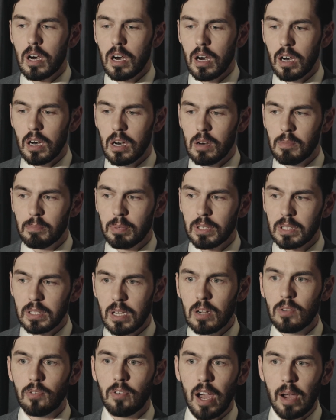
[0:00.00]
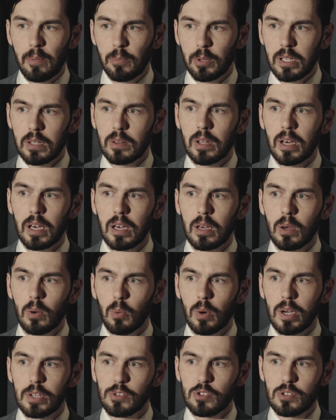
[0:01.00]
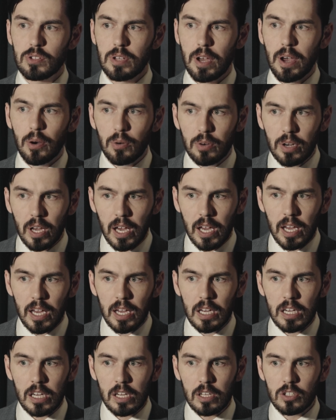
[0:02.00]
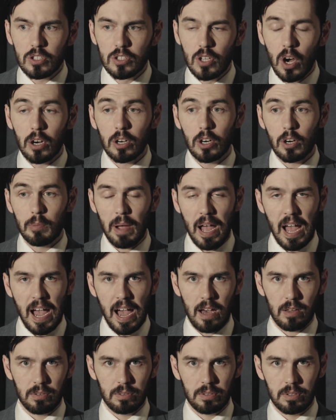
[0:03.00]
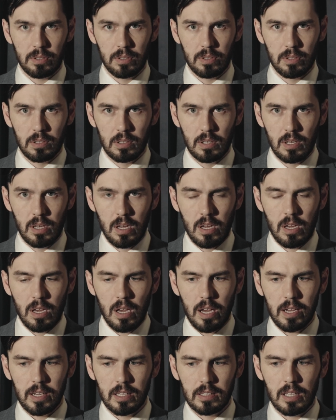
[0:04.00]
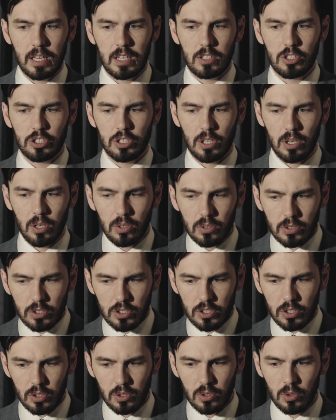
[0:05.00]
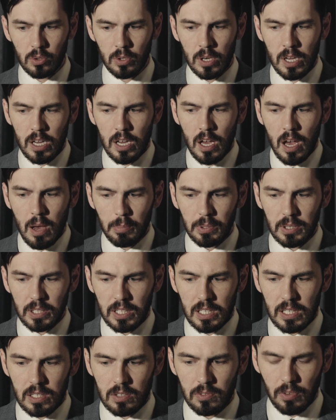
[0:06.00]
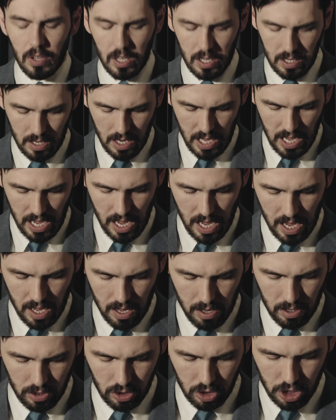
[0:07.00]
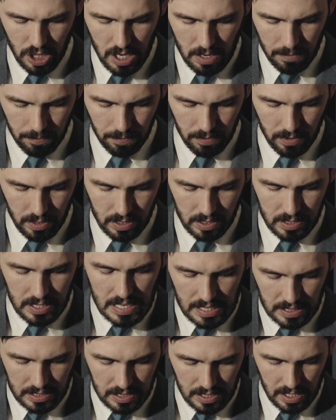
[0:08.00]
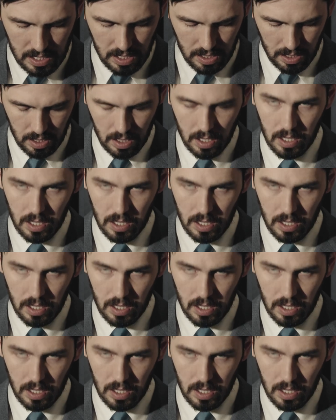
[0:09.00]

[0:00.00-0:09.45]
But their family, they went down a darker path, and they chose to believe in a chief deity,